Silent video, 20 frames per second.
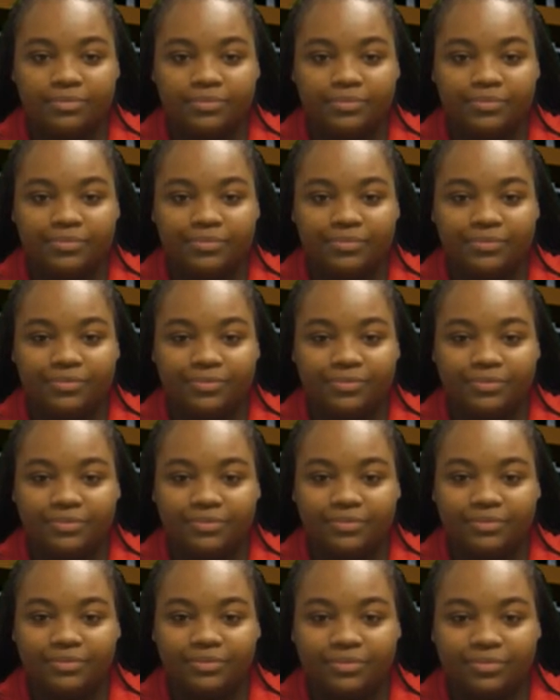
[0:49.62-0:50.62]

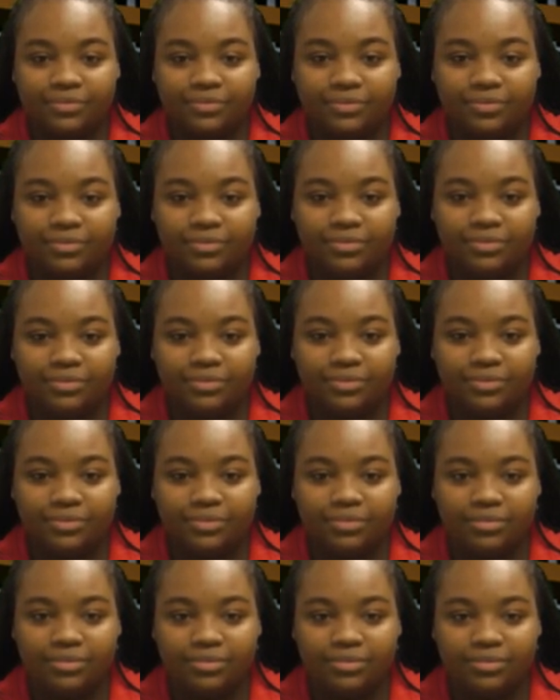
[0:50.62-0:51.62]

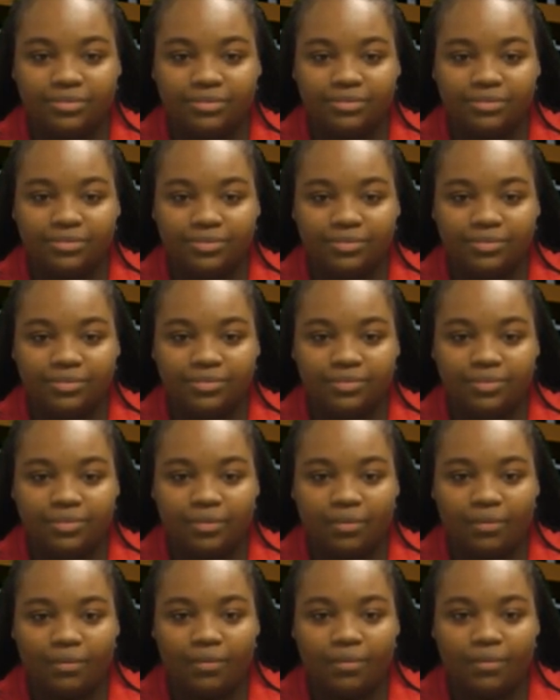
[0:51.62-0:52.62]

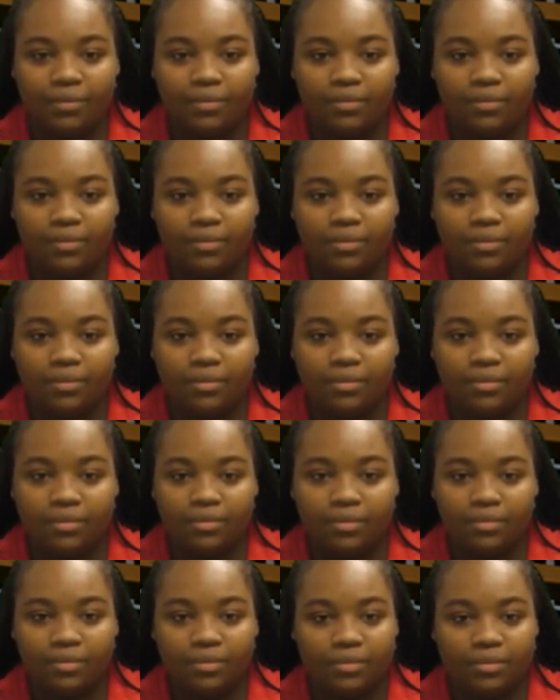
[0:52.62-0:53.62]

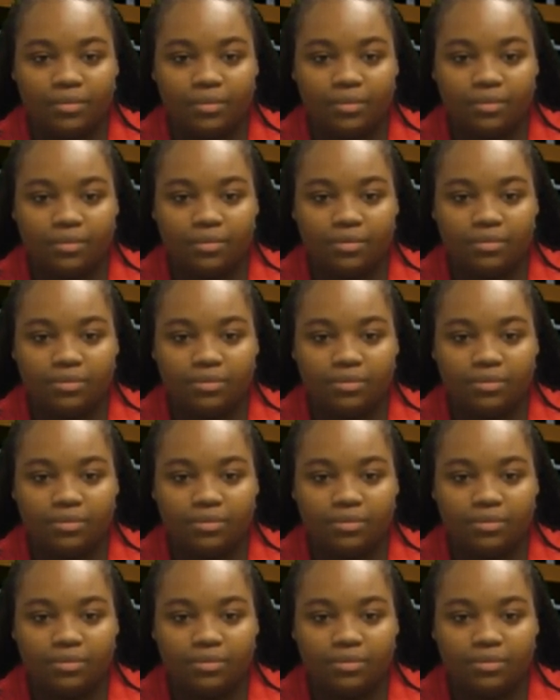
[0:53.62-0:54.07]
The person shown says nothing.